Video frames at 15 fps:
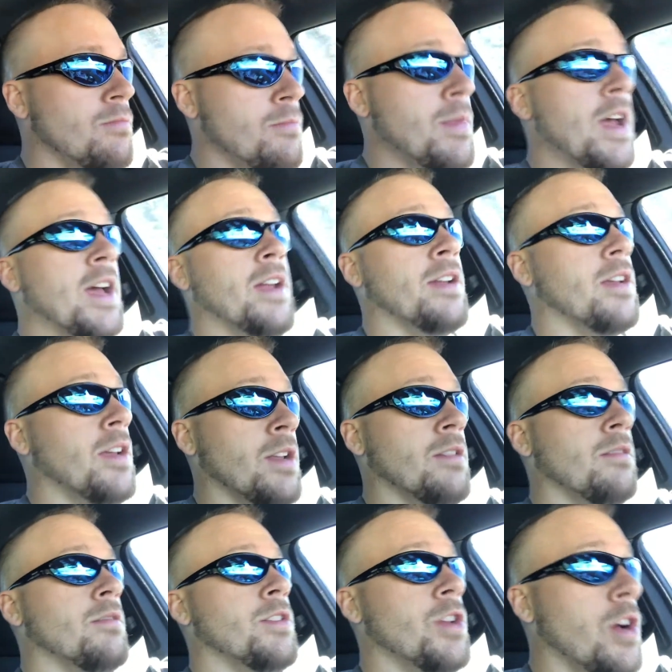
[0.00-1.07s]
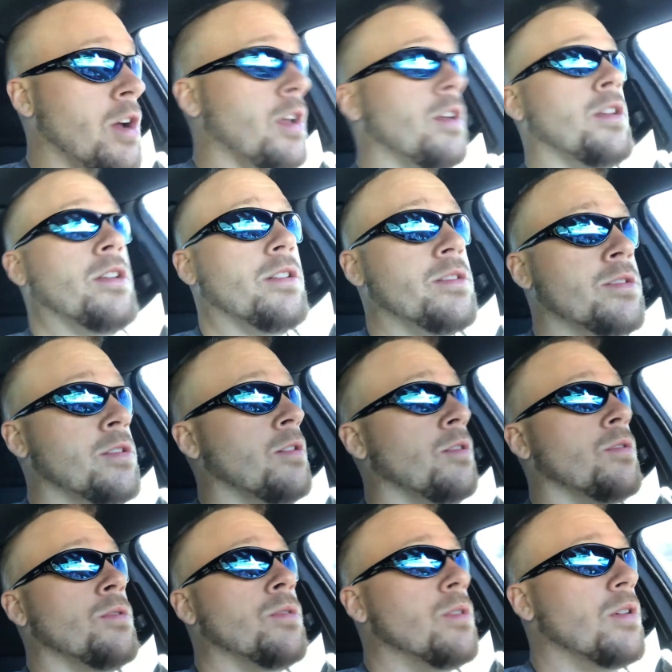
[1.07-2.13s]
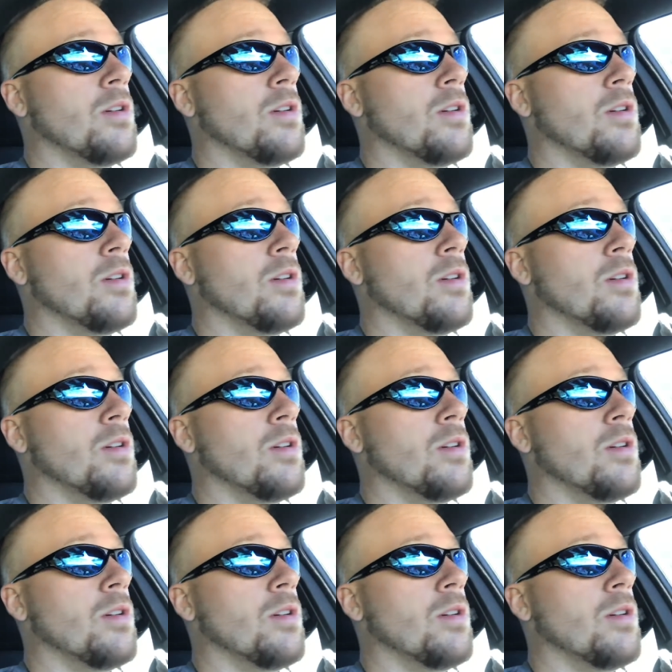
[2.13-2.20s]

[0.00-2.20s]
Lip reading: met and done. So